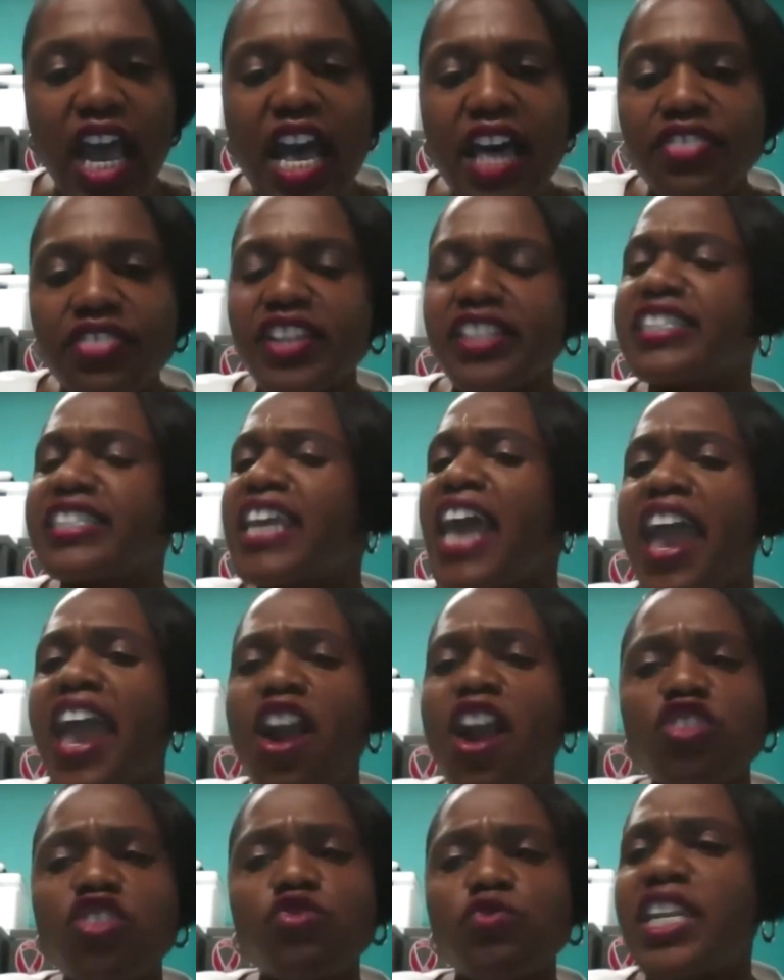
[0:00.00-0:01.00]
The
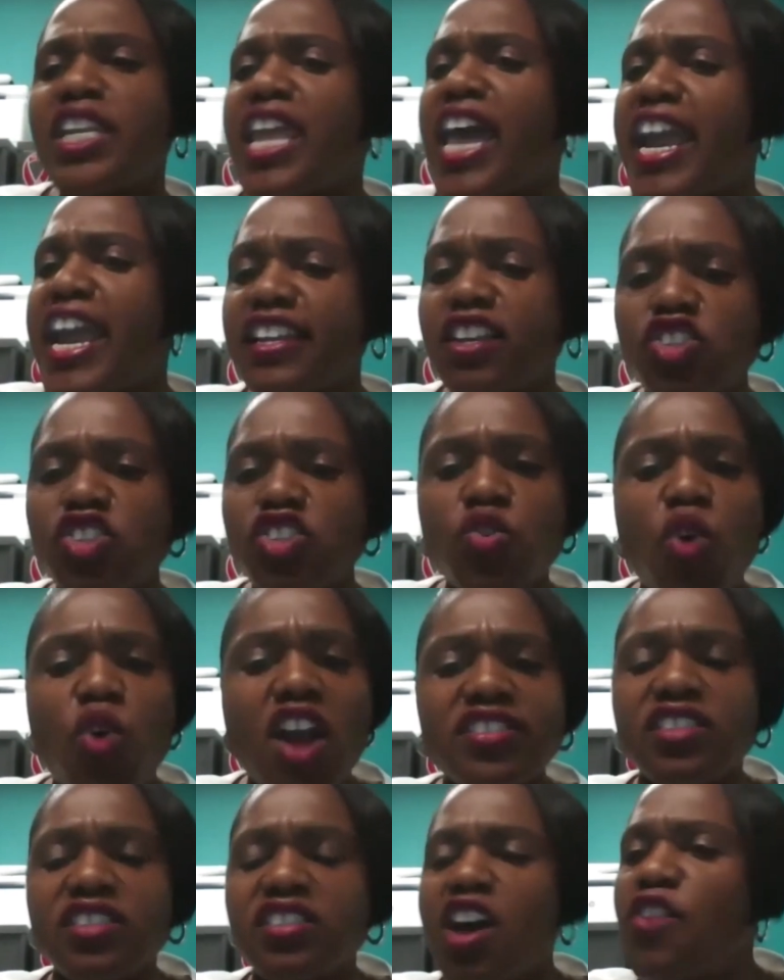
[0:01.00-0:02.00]
tears related to our
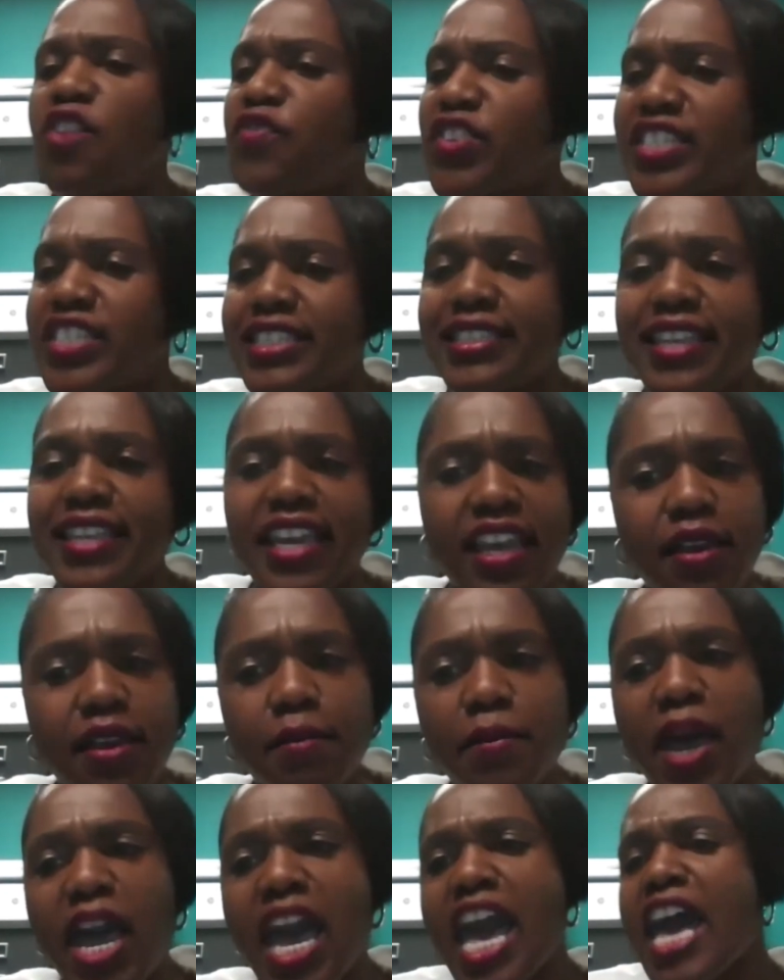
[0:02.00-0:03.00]

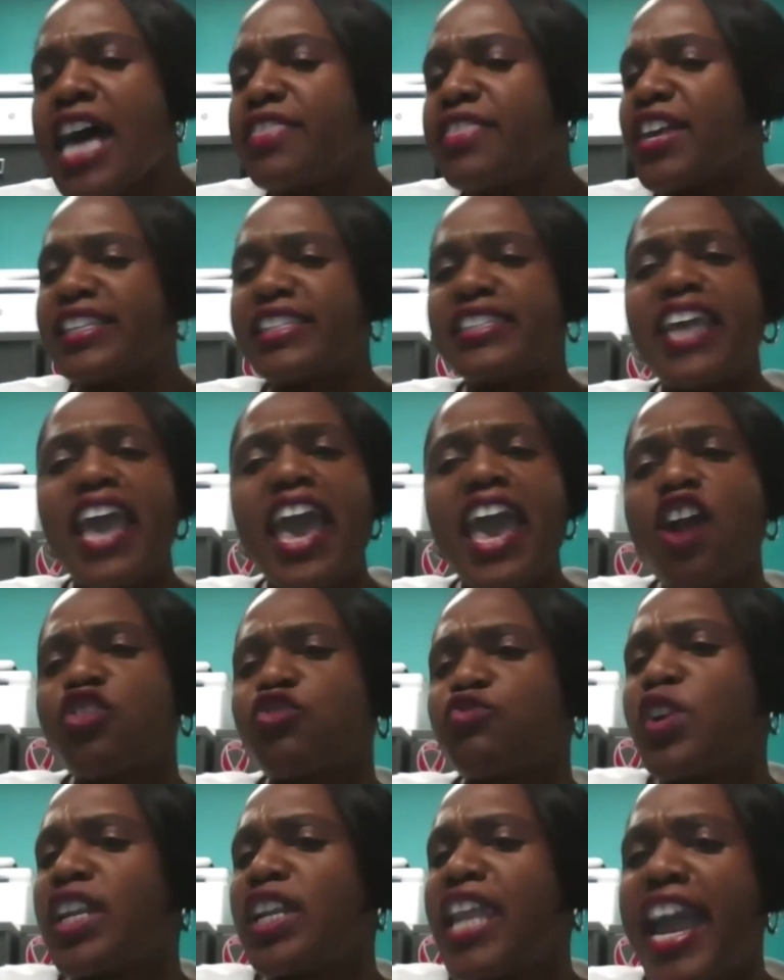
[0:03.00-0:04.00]
self-esteem. The
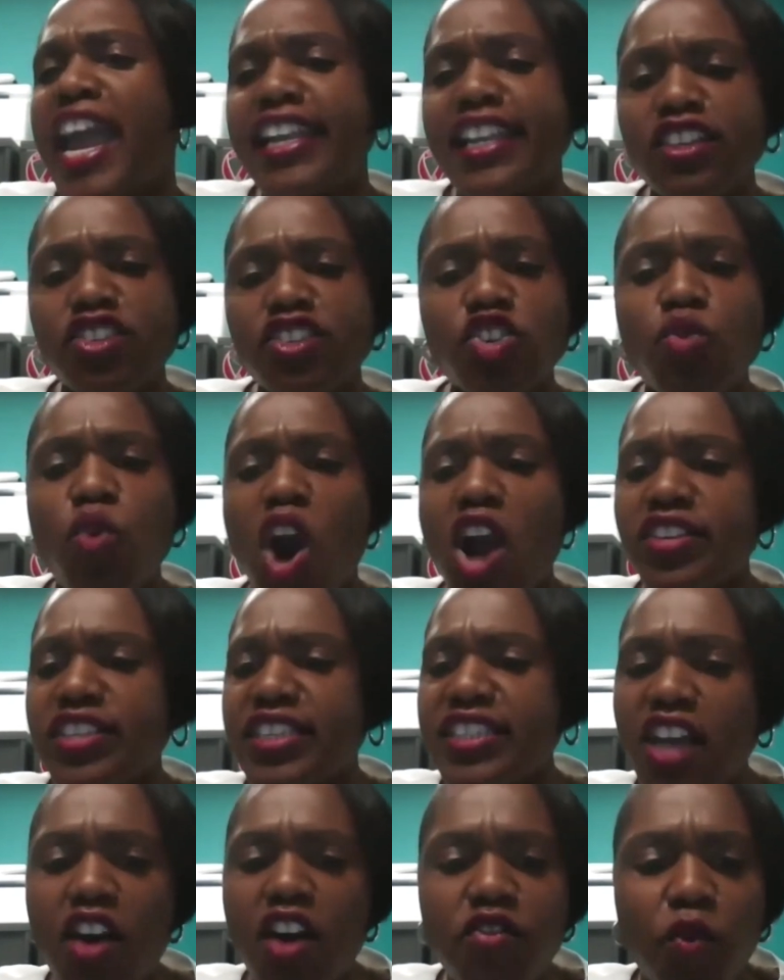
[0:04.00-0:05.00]
tears related to our
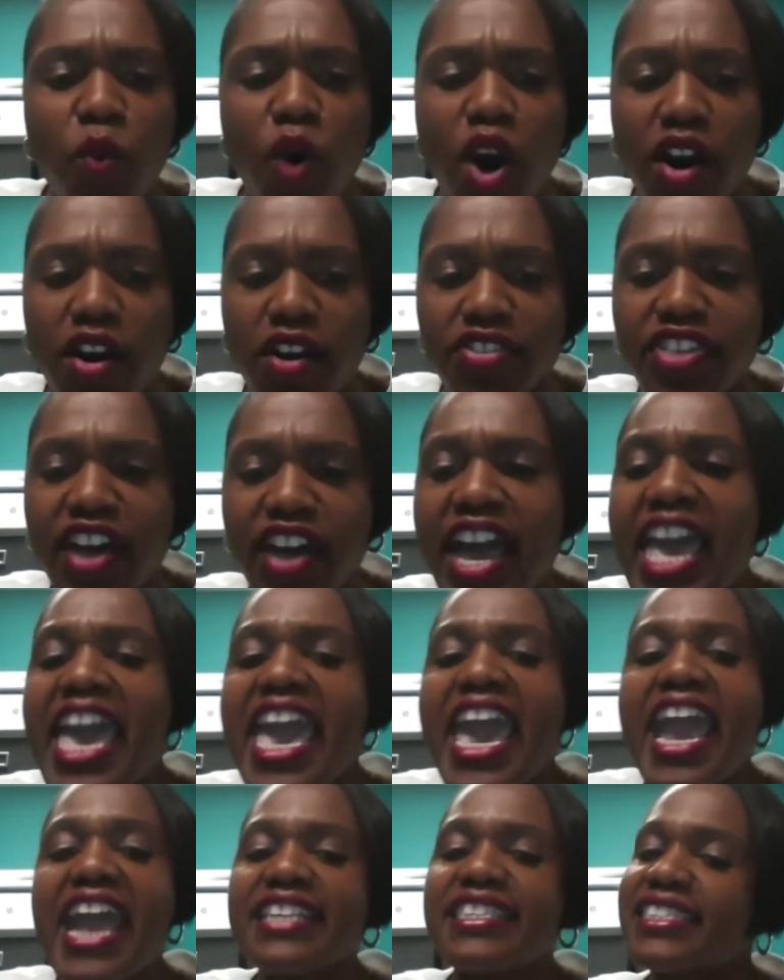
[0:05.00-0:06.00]
self-worth.
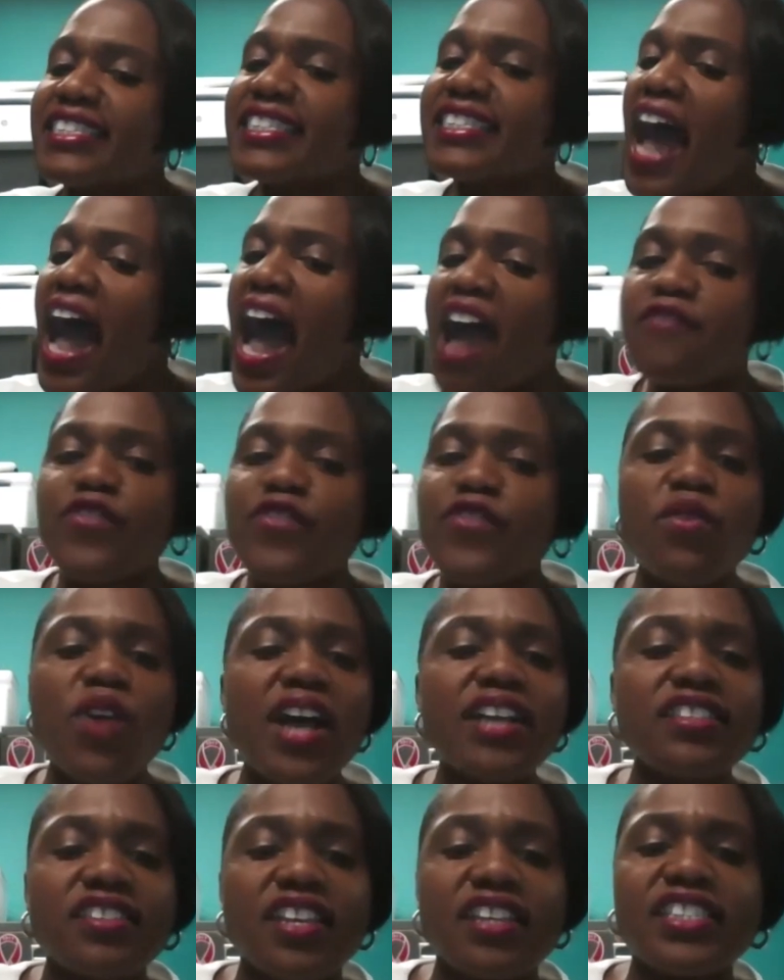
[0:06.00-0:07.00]
It's time for
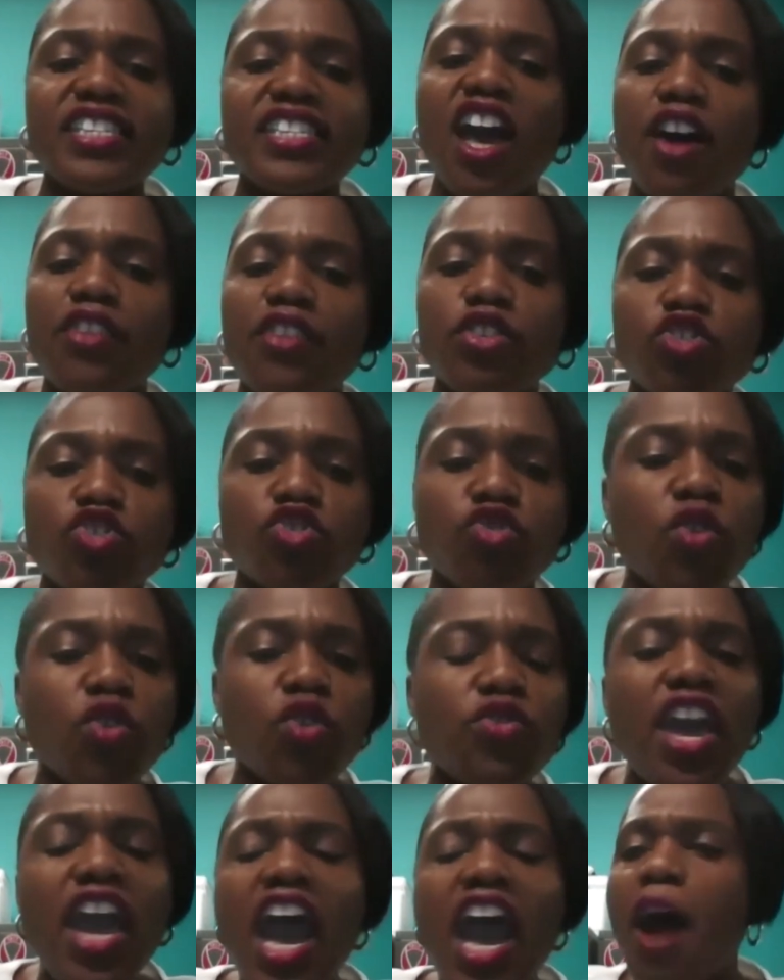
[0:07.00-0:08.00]
us to tell the
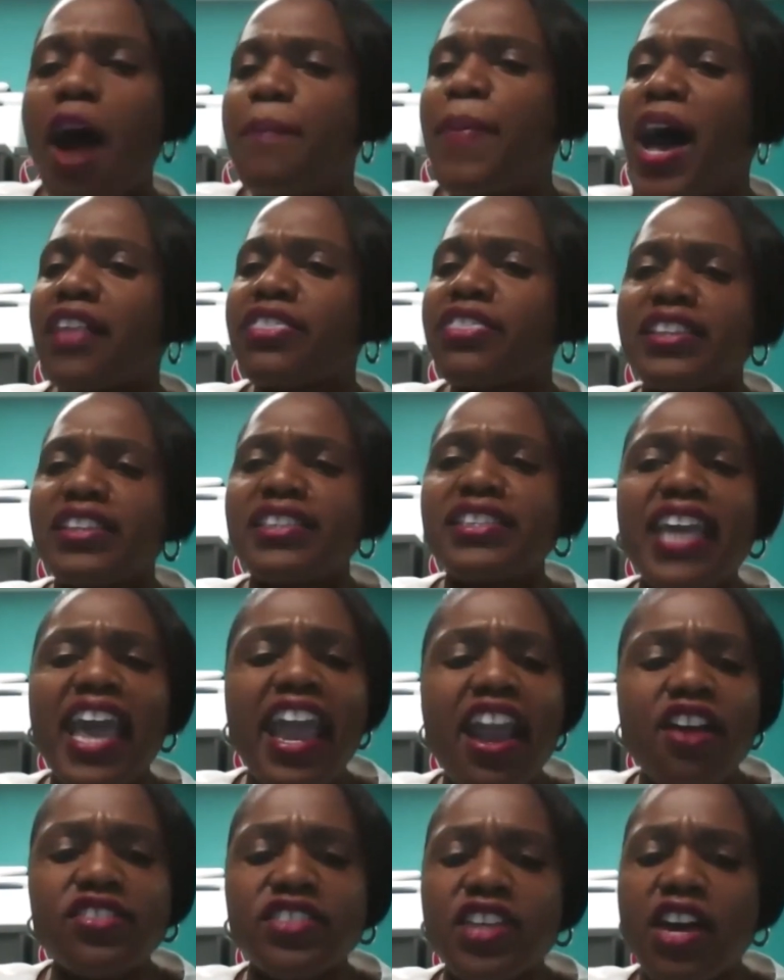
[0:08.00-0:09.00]
truth about the
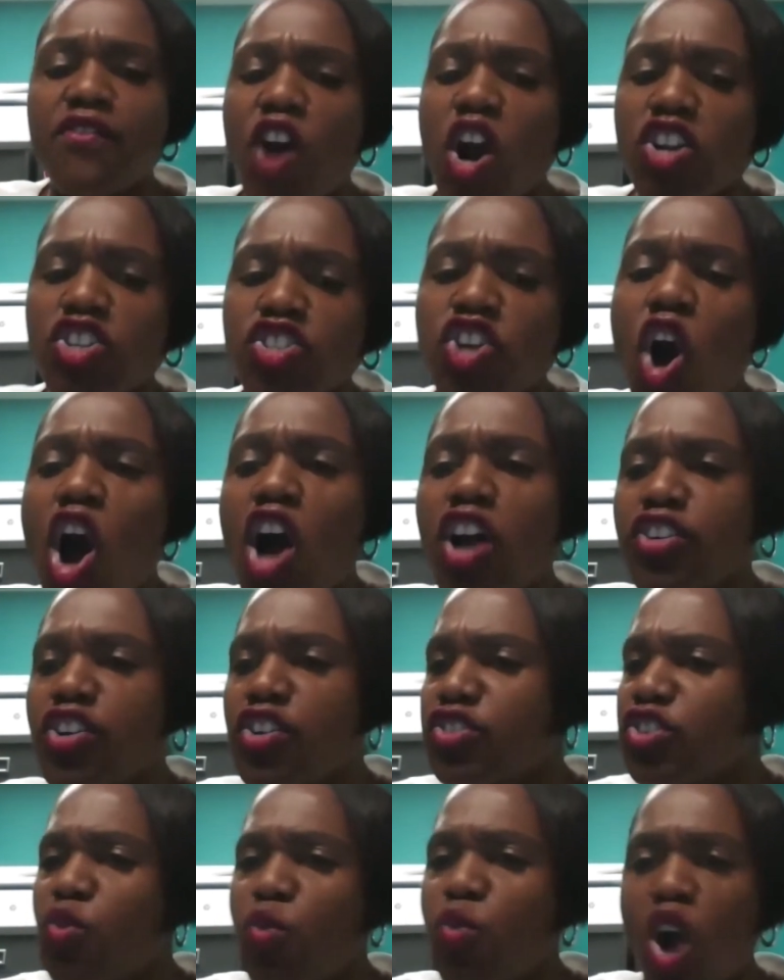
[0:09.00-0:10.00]
tears of our
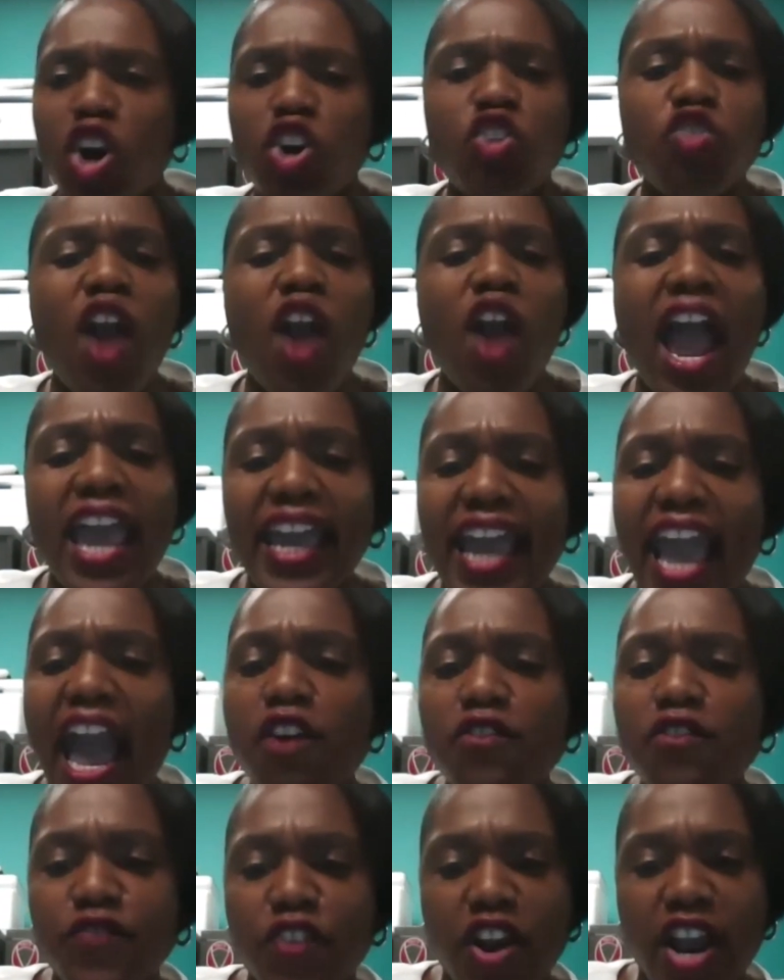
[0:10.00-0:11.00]
daughters who are crying
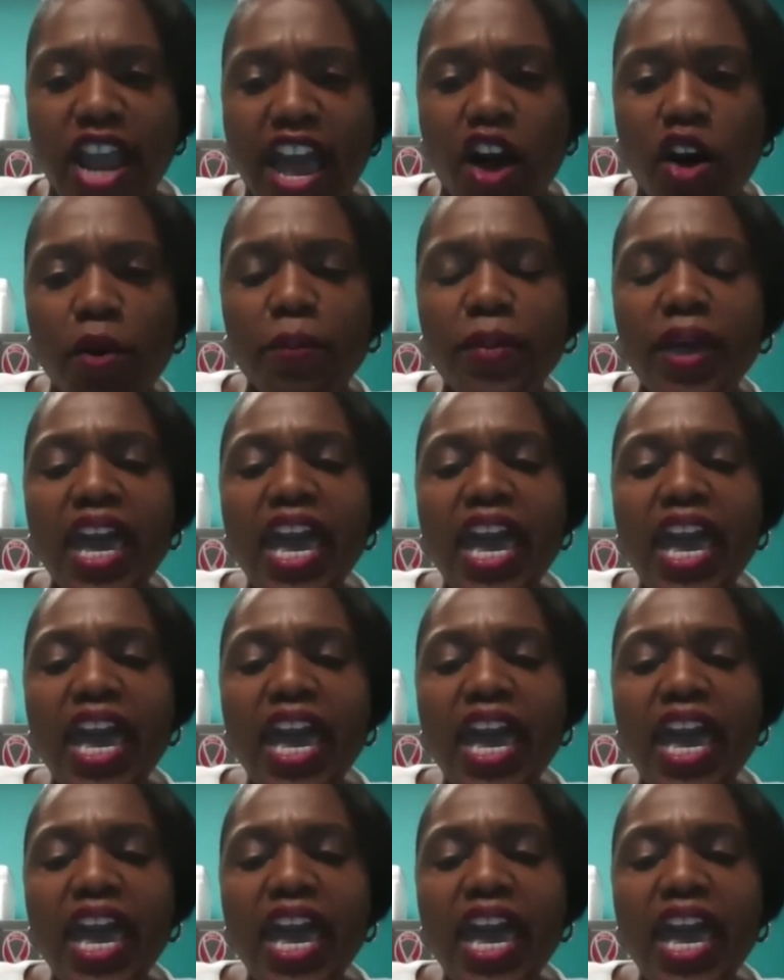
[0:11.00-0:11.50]
out for help.